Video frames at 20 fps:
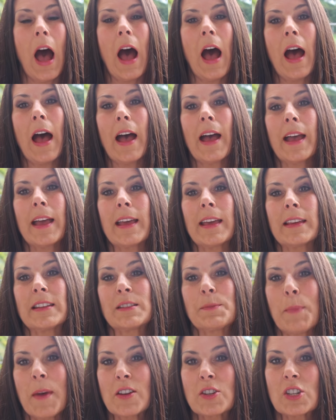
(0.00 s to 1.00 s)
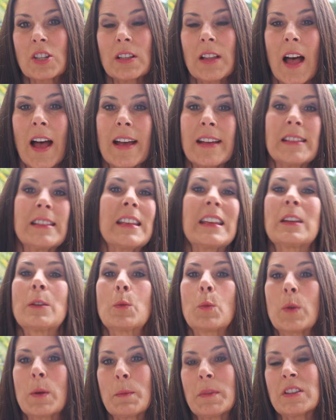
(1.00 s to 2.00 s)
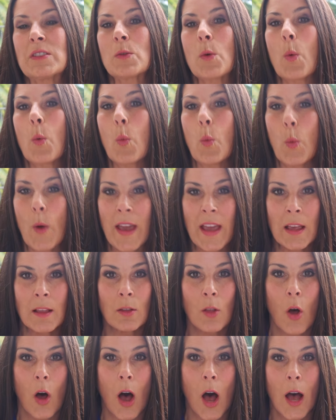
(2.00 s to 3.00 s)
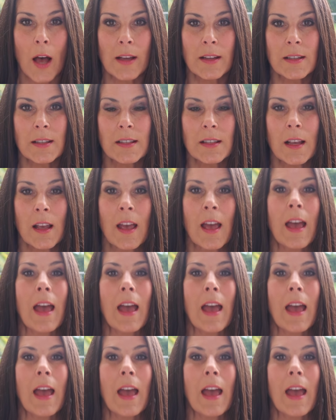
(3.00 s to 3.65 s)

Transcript: I specialize in women's weight loss